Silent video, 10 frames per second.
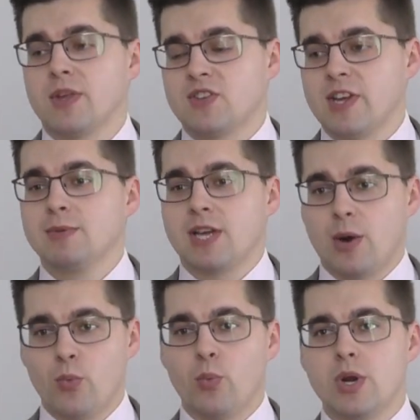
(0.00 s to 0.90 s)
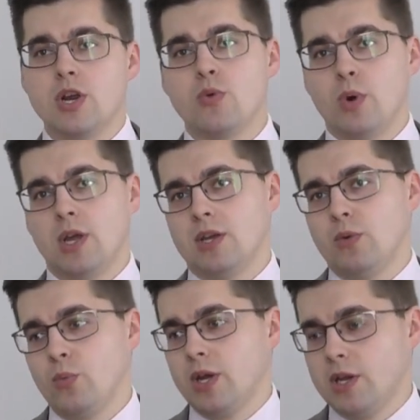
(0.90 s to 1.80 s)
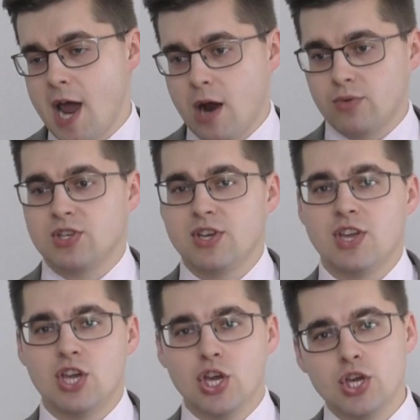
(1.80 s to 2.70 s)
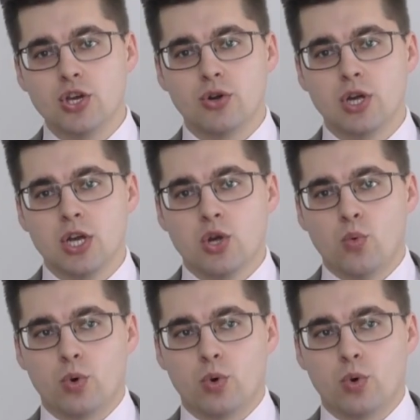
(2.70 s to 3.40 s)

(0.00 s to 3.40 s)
At the same time, we, we, we now see the EU,